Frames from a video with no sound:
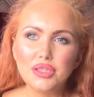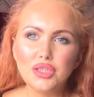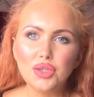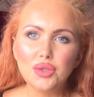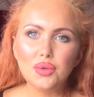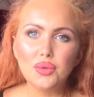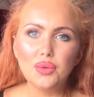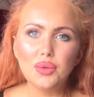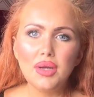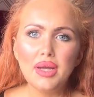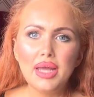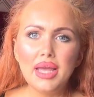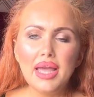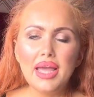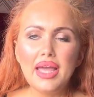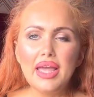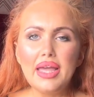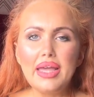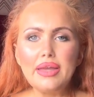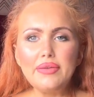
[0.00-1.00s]
So
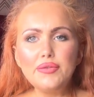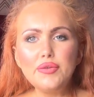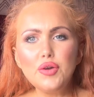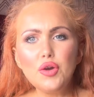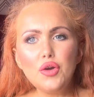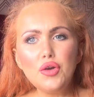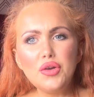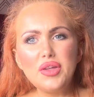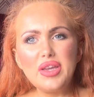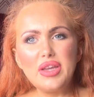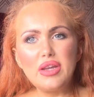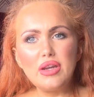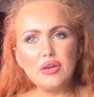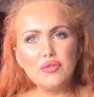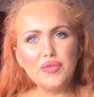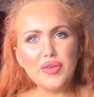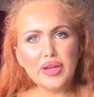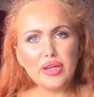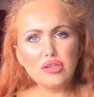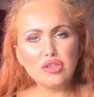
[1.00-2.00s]
if you're new here,
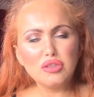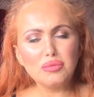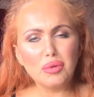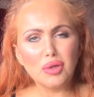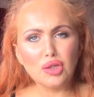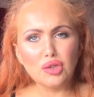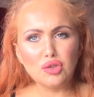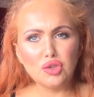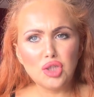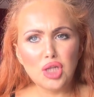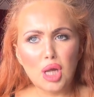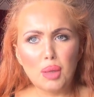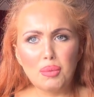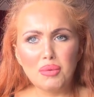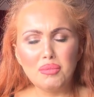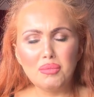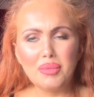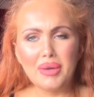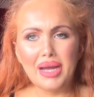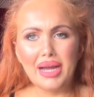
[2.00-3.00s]
thank you so much for
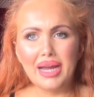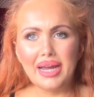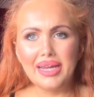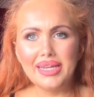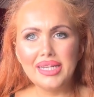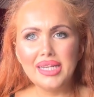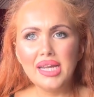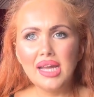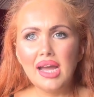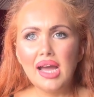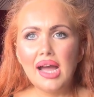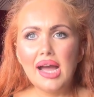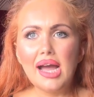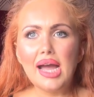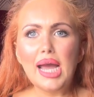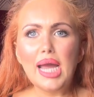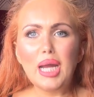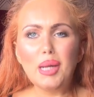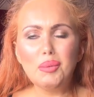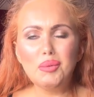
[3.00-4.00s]
stopping by.
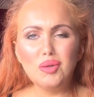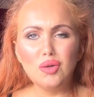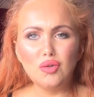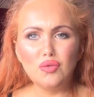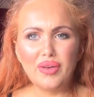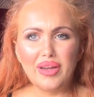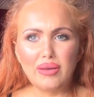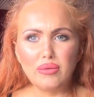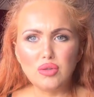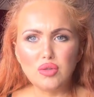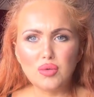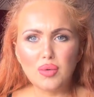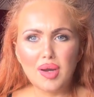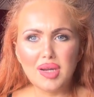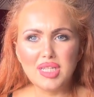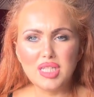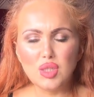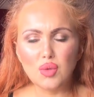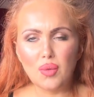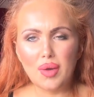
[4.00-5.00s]
I upload videos
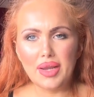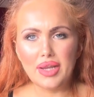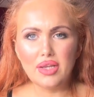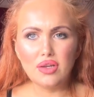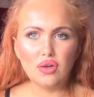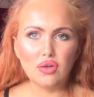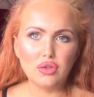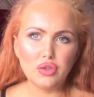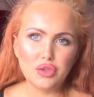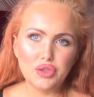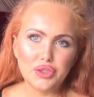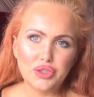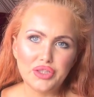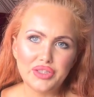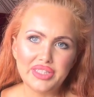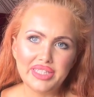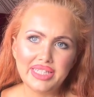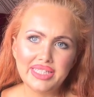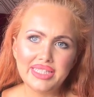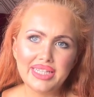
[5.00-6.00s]
twice a week on
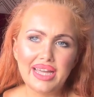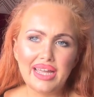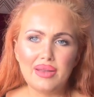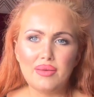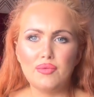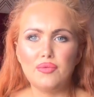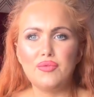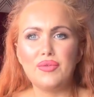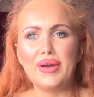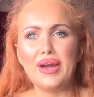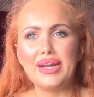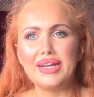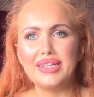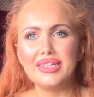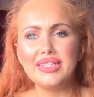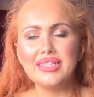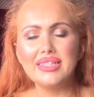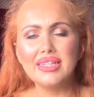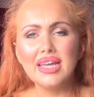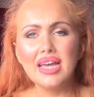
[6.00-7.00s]
Tuesdays and
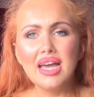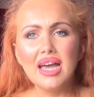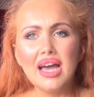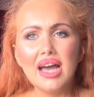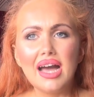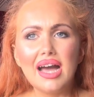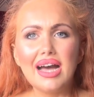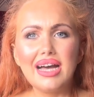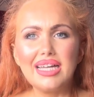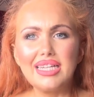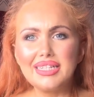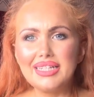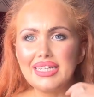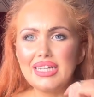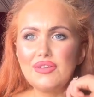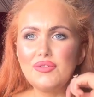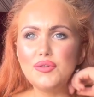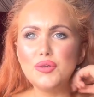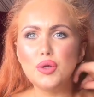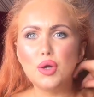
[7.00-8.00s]
Fridays. And
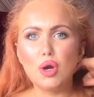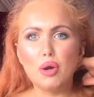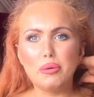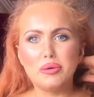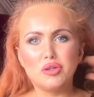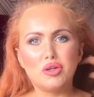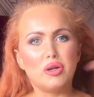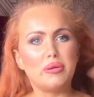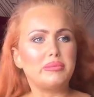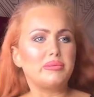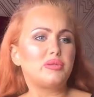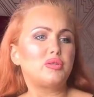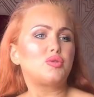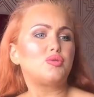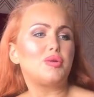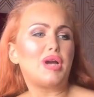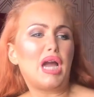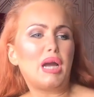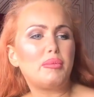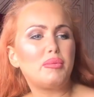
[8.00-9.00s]
if you are a returning
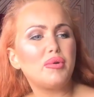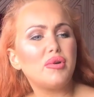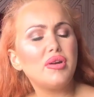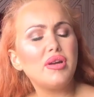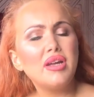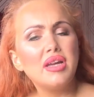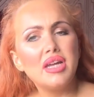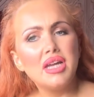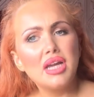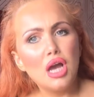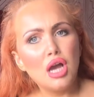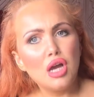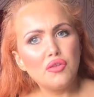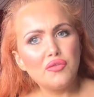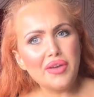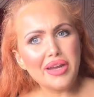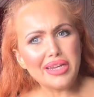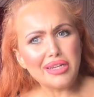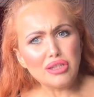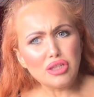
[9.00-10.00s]
subscriber,
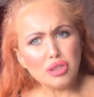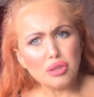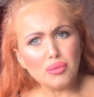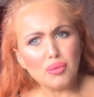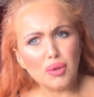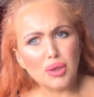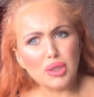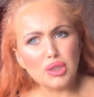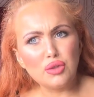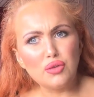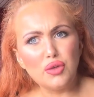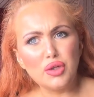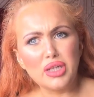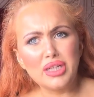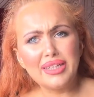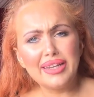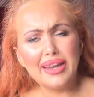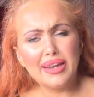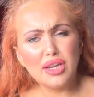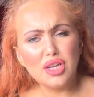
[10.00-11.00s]
thank you so much for
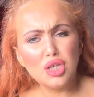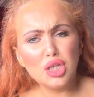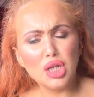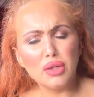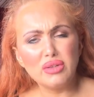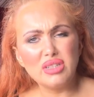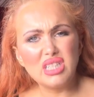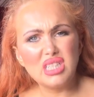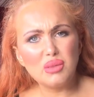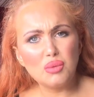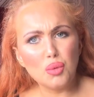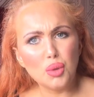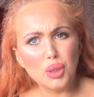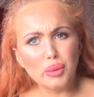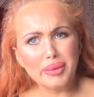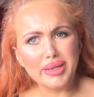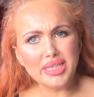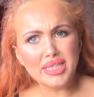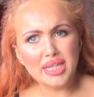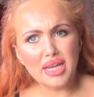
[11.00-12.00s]
being here, love and support
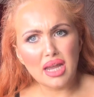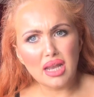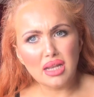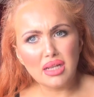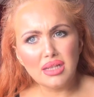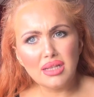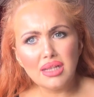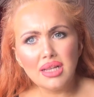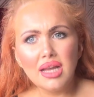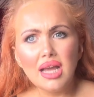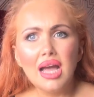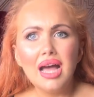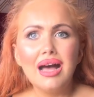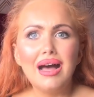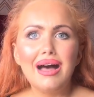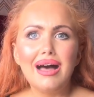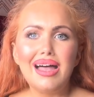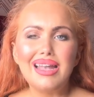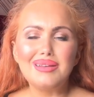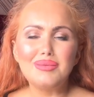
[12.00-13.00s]
of my channel.
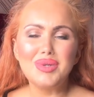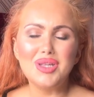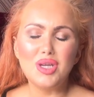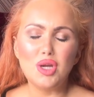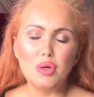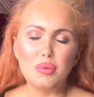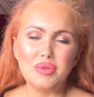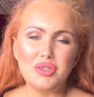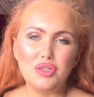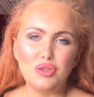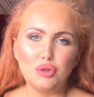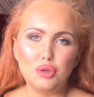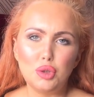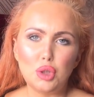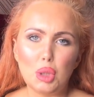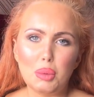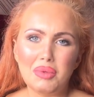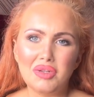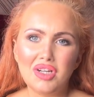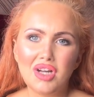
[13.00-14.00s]
And I'm really hoping you're
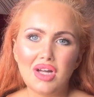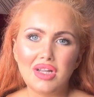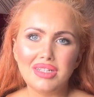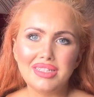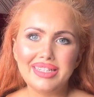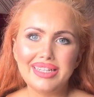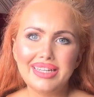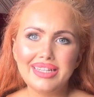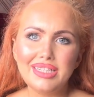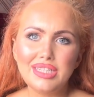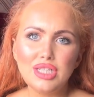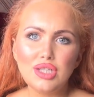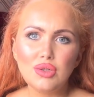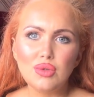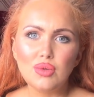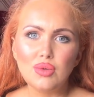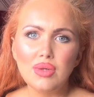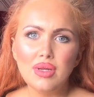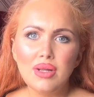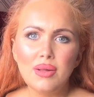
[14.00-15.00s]
enjoying my content.
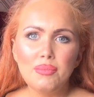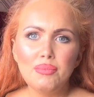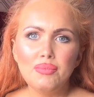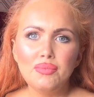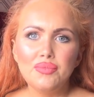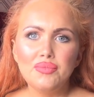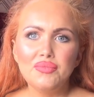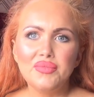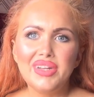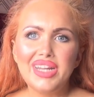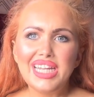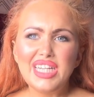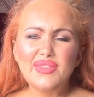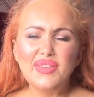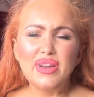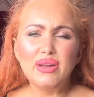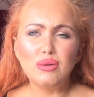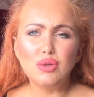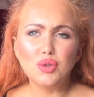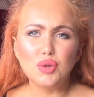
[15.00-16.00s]
So today's
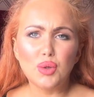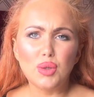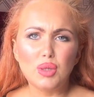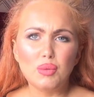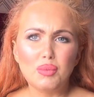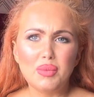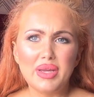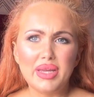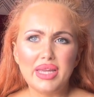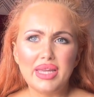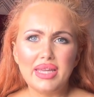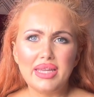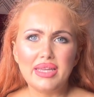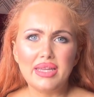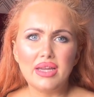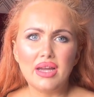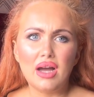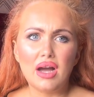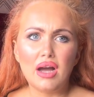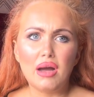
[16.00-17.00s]
video is gonna
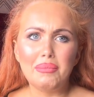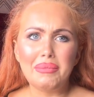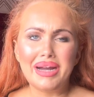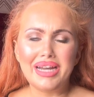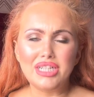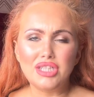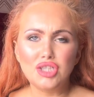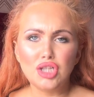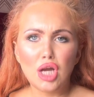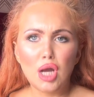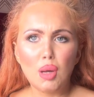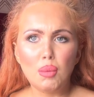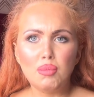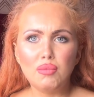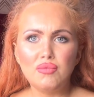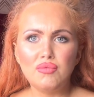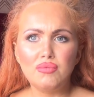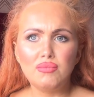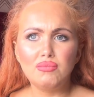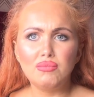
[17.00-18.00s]
be my top
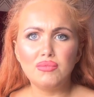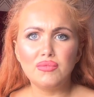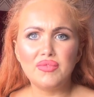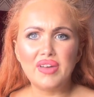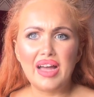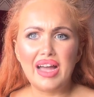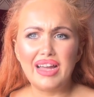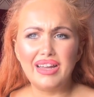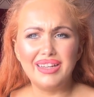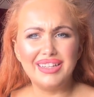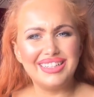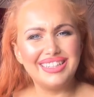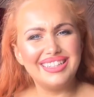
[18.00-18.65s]
five.